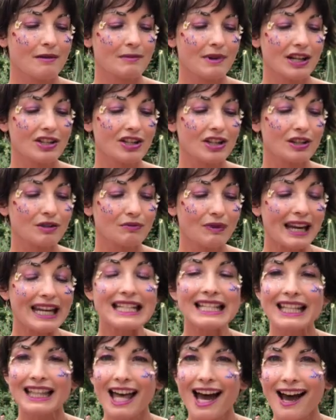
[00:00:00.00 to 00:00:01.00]
It just
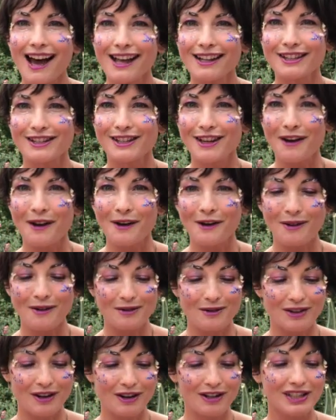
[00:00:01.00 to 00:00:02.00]
rained a lot,
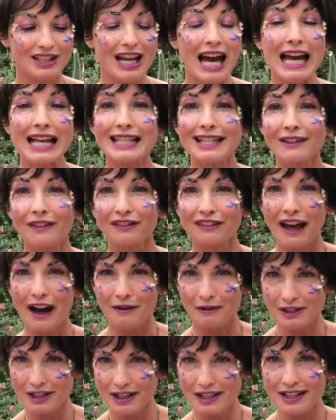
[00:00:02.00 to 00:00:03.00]
so there's tons of
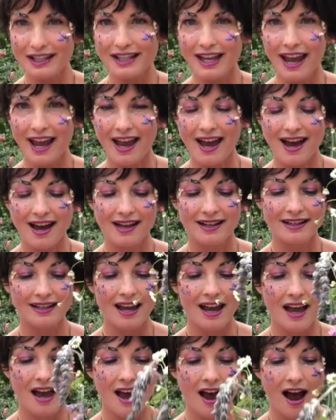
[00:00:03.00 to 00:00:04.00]
flowers, and
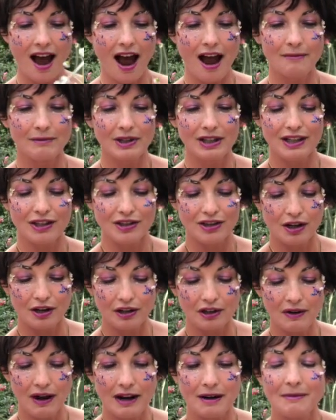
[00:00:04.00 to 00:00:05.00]
I'm going to show
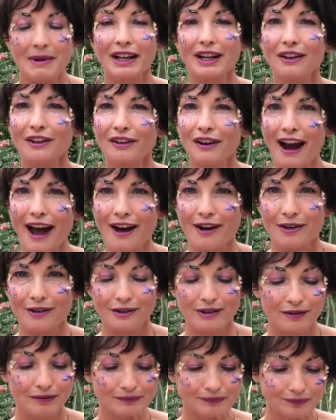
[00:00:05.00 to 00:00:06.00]
you how to make a
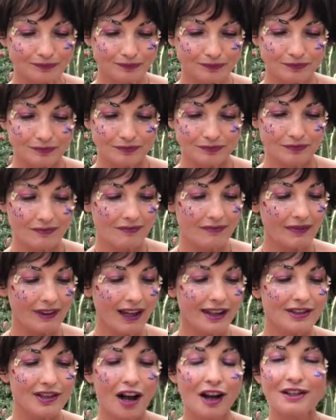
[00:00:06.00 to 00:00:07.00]
crown.
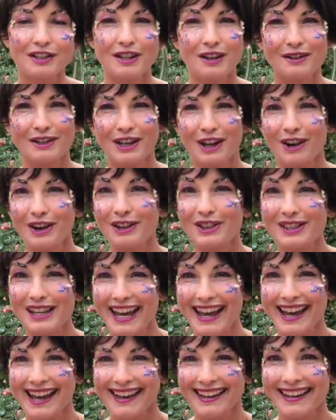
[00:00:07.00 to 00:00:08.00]
It's also Earth
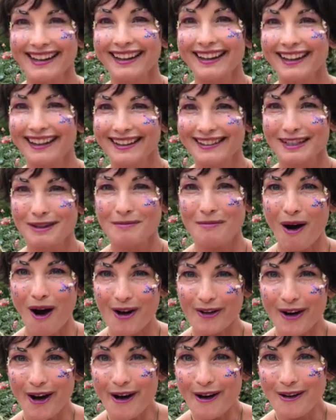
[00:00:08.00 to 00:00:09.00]
Day
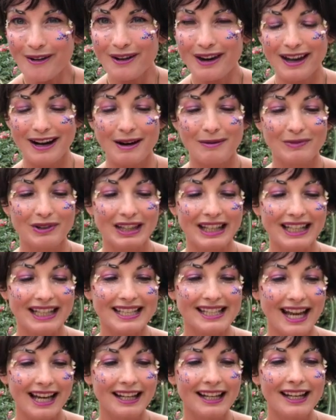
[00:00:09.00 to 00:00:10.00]
tomorrow, and I'm really
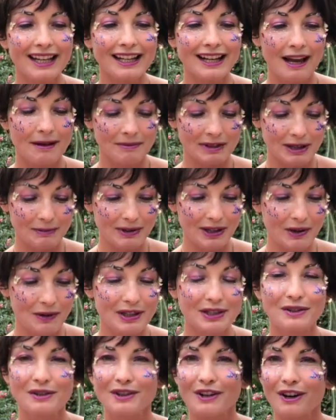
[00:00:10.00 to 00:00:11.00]
excited. I'm going to be
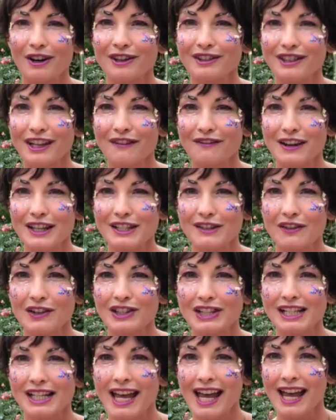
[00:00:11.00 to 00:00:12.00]
going to an Earth Day
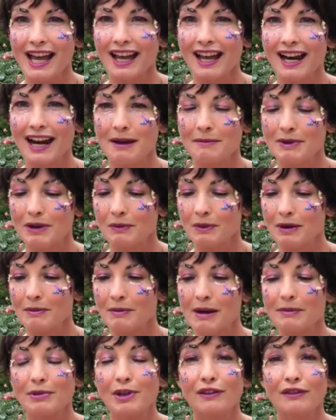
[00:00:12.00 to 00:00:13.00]
festival today, and I'm going to wear
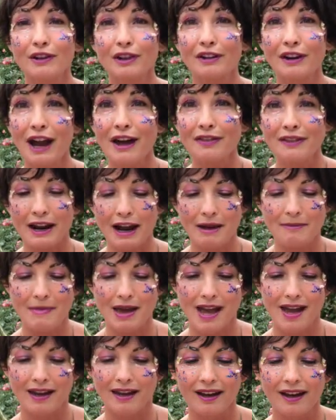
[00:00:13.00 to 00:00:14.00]
my beautiful crown that I
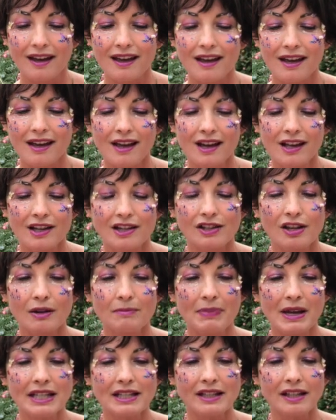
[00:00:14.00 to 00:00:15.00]
make. So
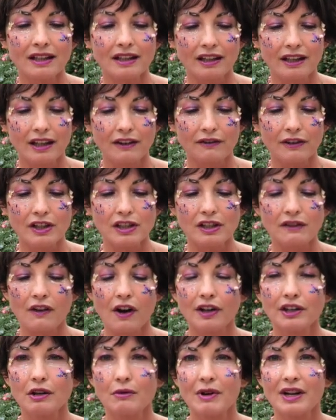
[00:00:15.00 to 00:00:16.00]
basically, first of
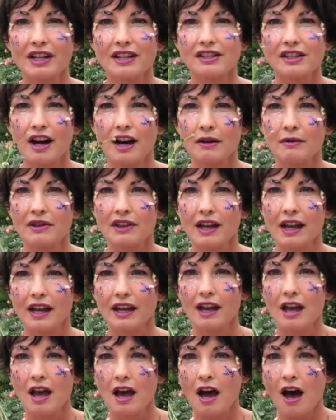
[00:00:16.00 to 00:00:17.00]
all, you want to start with
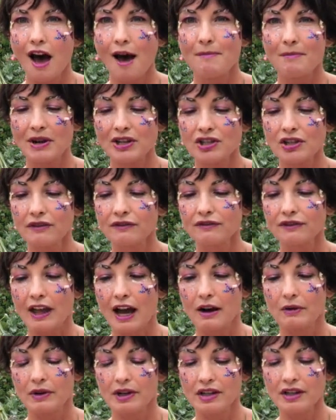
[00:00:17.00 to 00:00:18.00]
like a bunch of
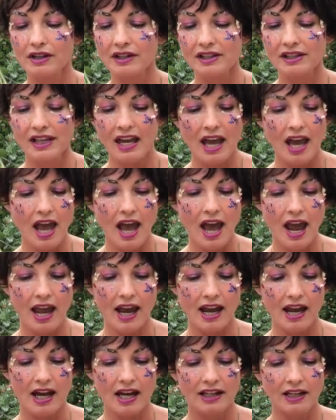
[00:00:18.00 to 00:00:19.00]
flowers,
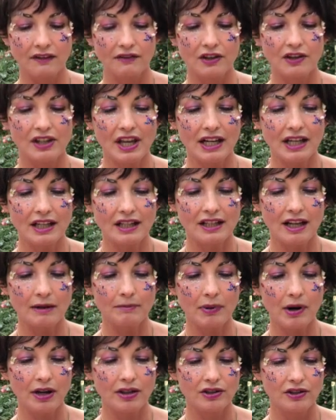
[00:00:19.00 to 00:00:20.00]
and if there's any
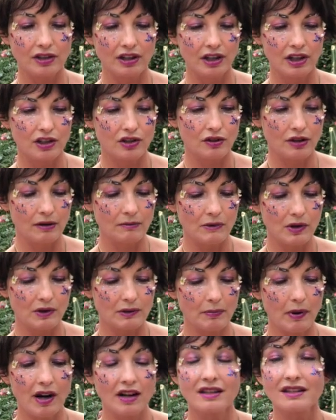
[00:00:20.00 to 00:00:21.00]
dead parts, you're going to trim those
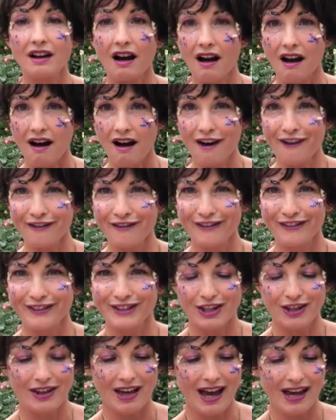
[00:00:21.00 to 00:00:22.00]
parts off
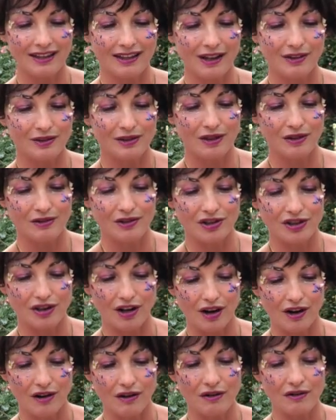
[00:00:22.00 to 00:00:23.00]
so that those don't
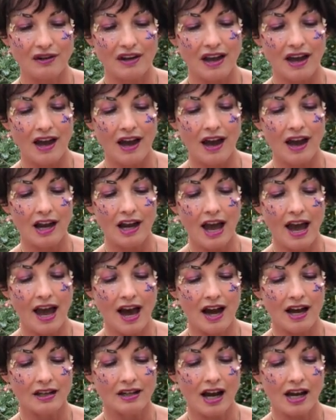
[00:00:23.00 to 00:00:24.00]
show.
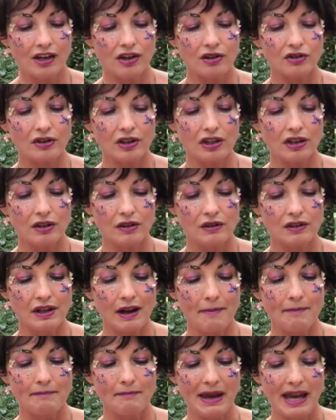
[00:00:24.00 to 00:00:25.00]
And I usually use
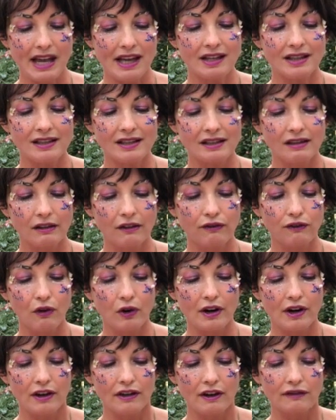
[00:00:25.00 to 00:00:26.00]
a base
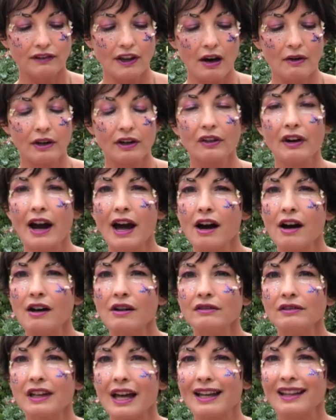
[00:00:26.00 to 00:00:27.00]
for the flower
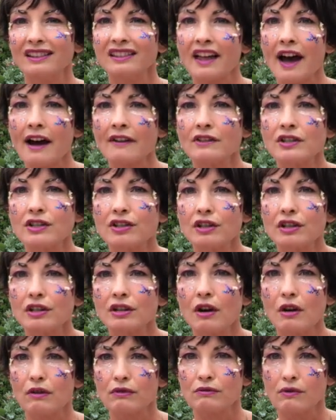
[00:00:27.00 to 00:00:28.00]
crown, like
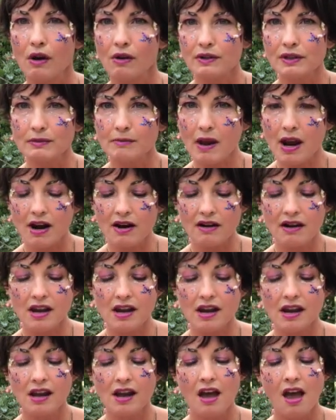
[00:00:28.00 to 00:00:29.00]
lavender or
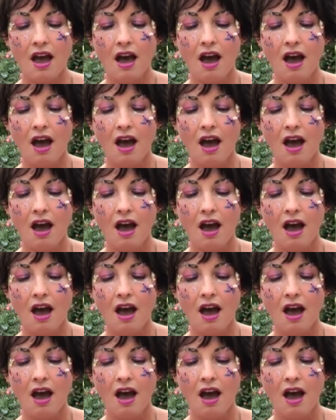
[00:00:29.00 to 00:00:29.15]
rosemary.